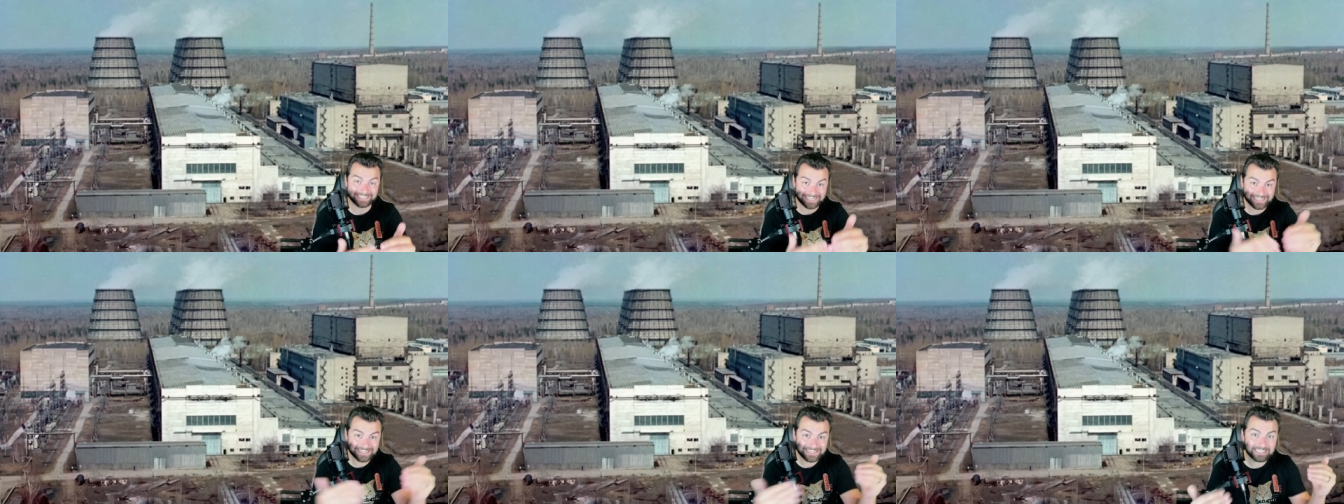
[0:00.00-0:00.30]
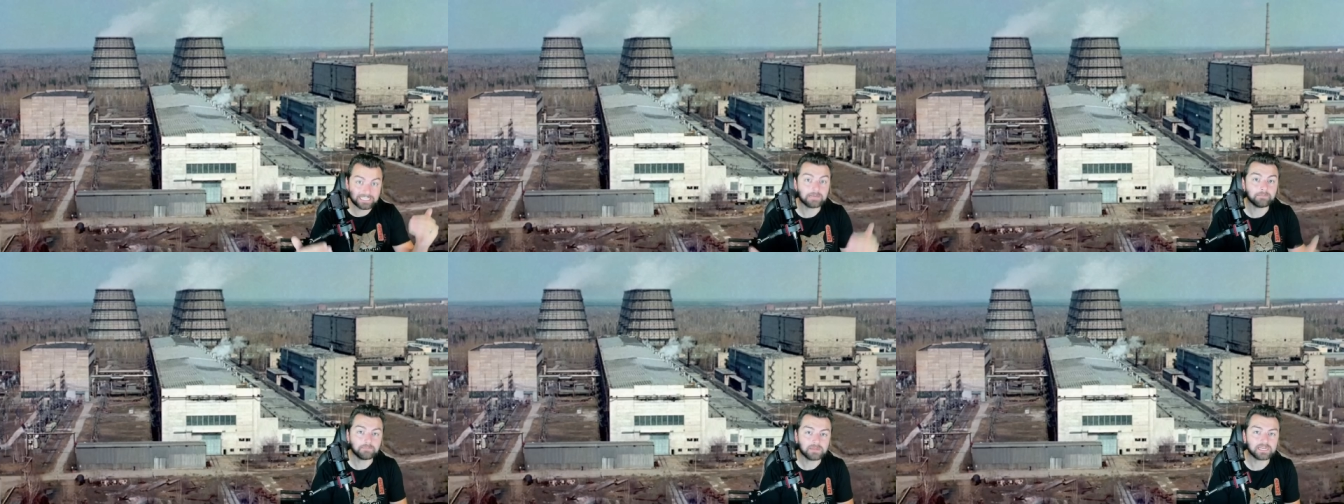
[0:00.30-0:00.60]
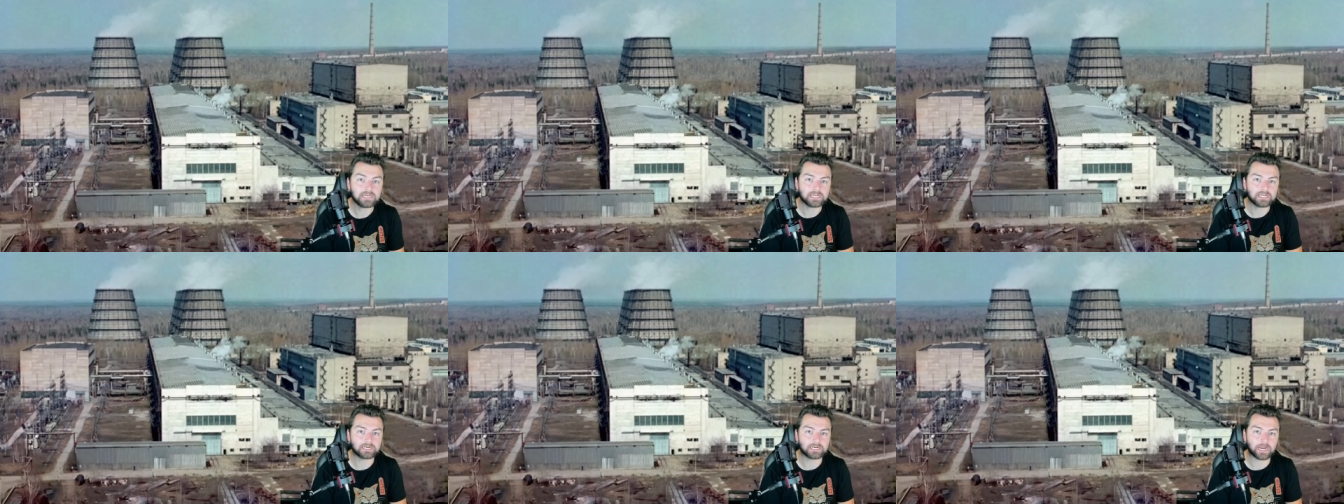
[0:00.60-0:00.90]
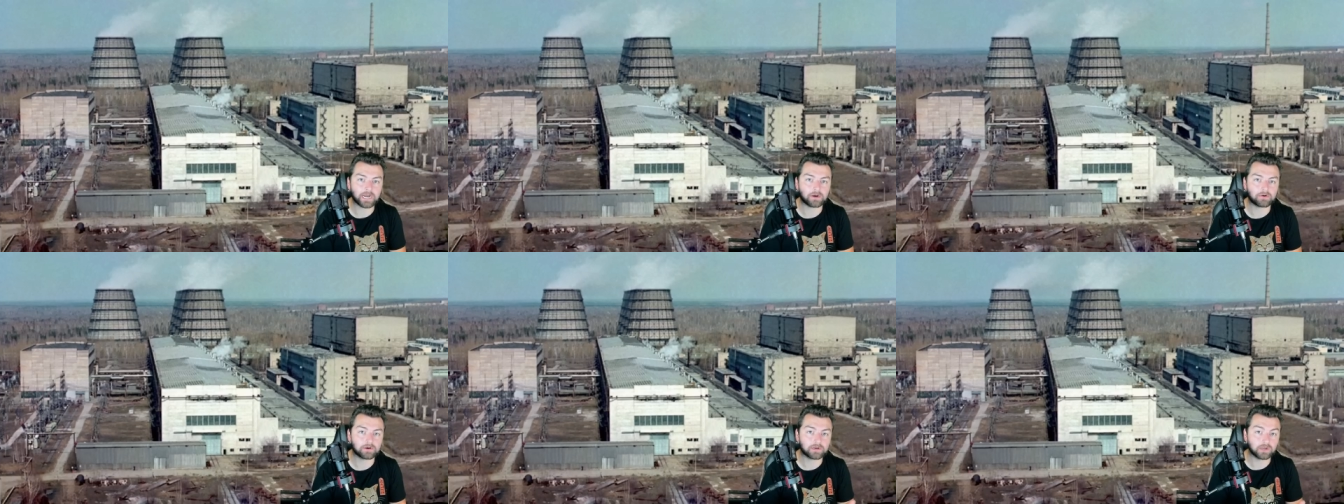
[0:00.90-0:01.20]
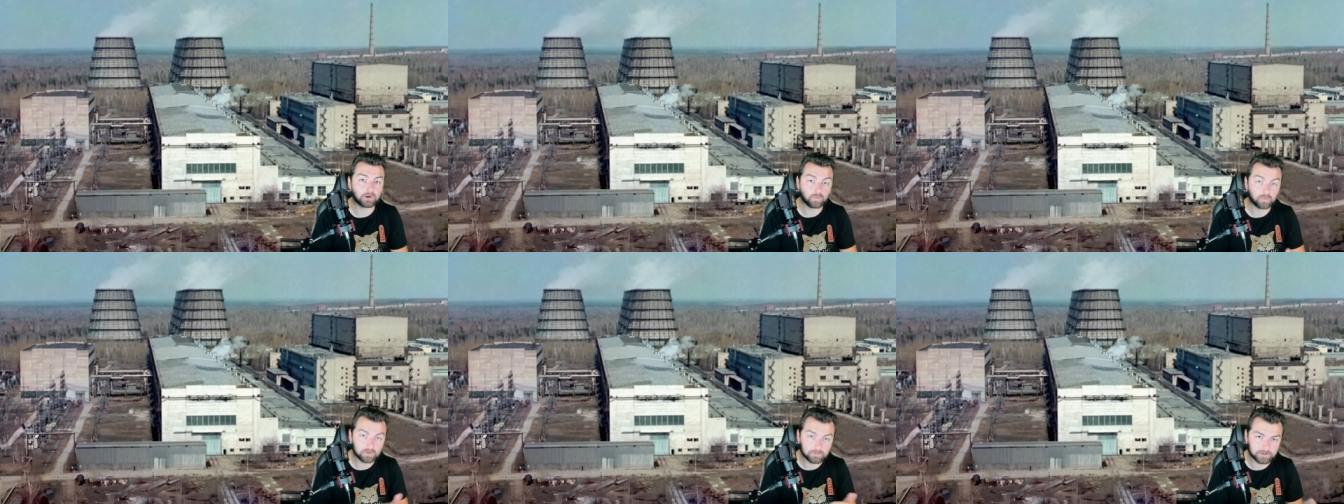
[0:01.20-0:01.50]
in the immediate
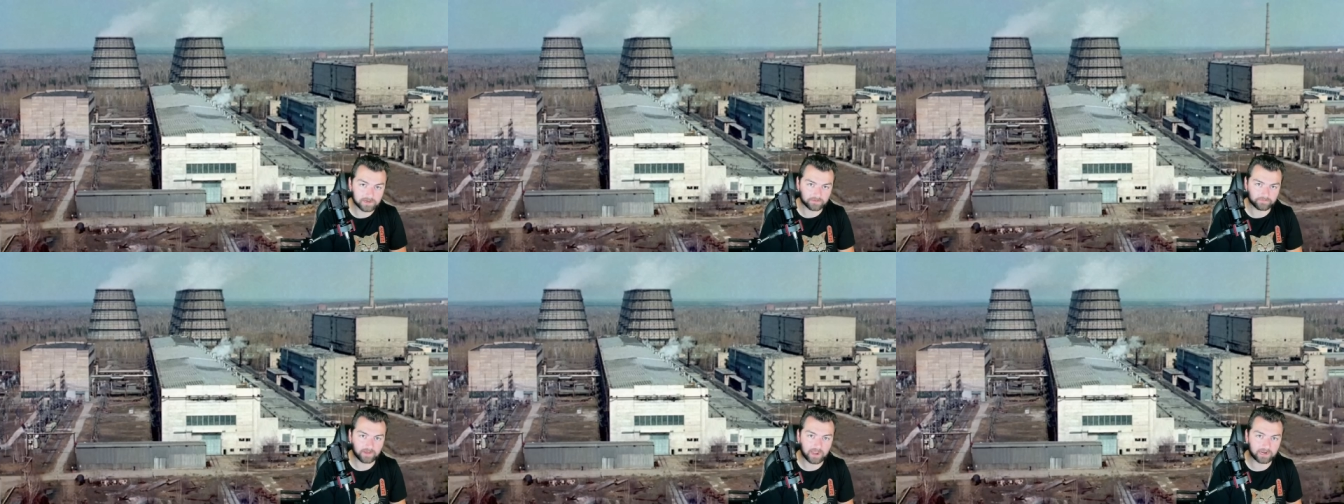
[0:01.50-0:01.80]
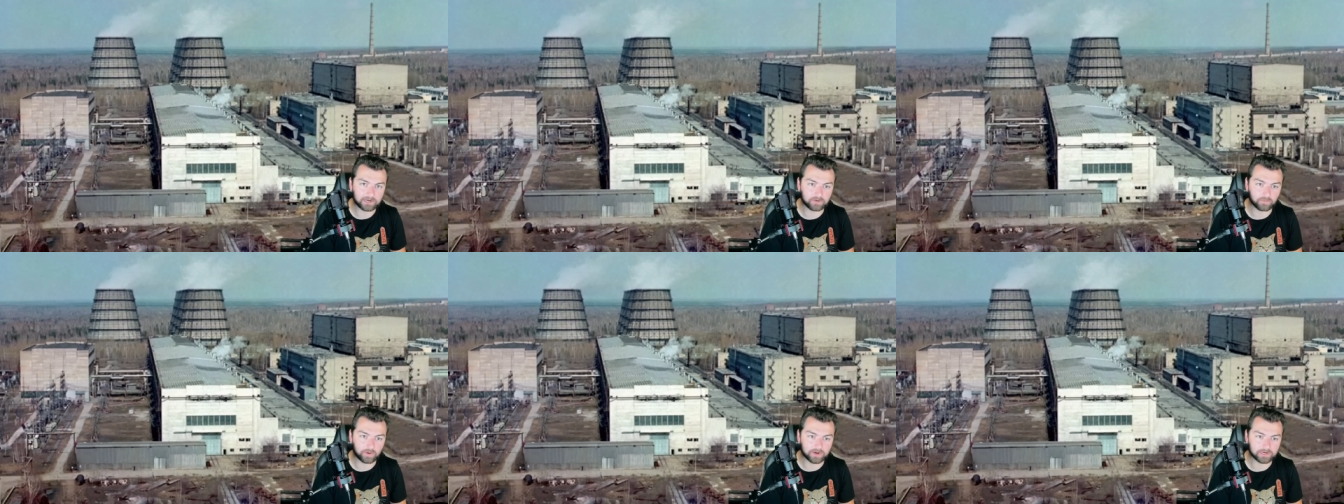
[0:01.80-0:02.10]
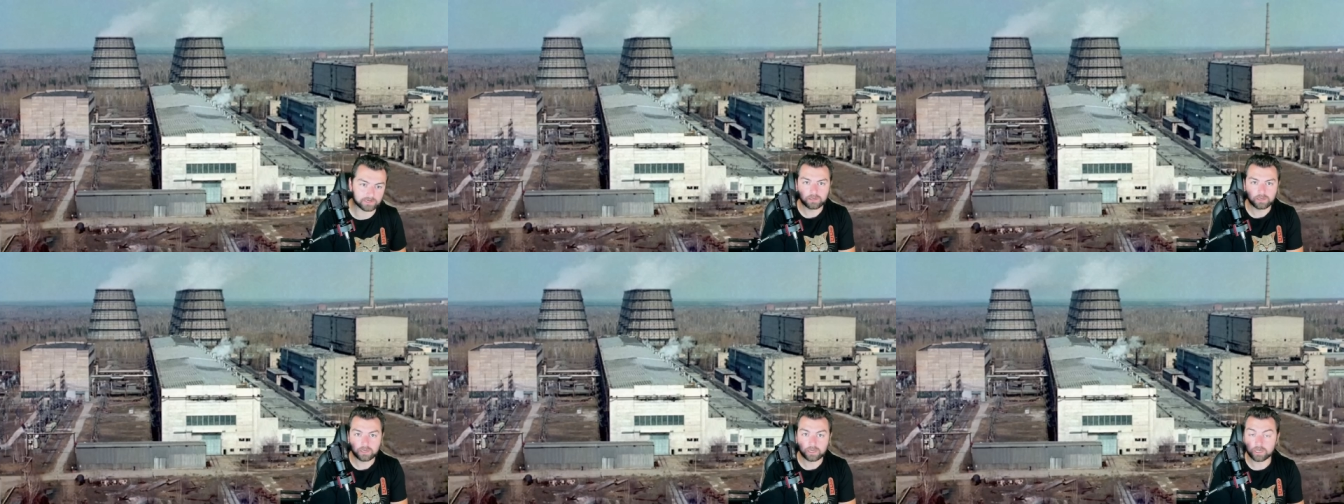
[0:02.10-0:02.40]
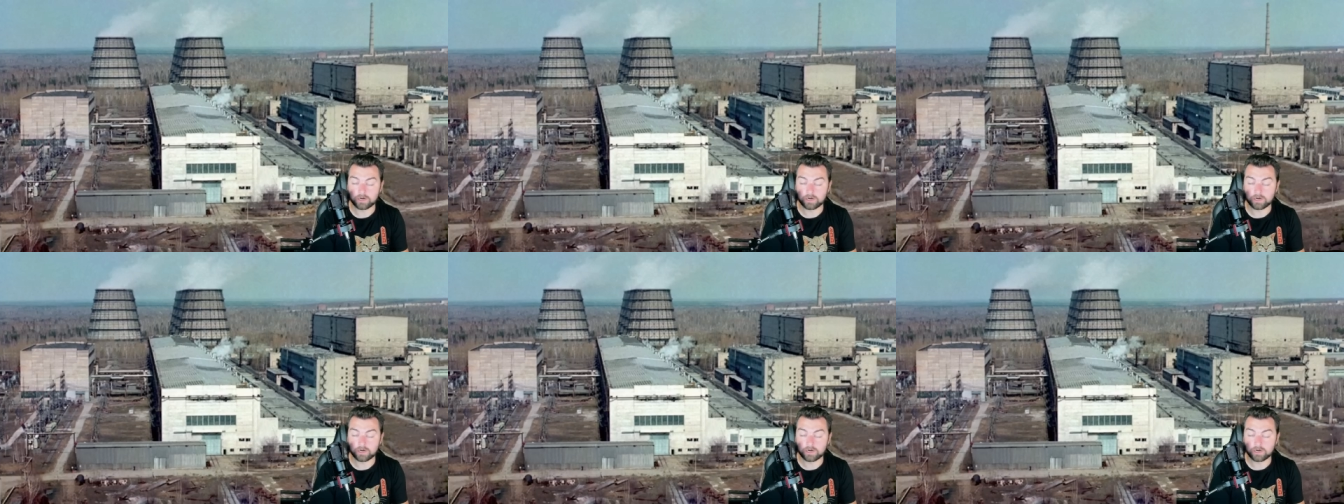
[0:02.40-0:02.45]
area would be evacuated.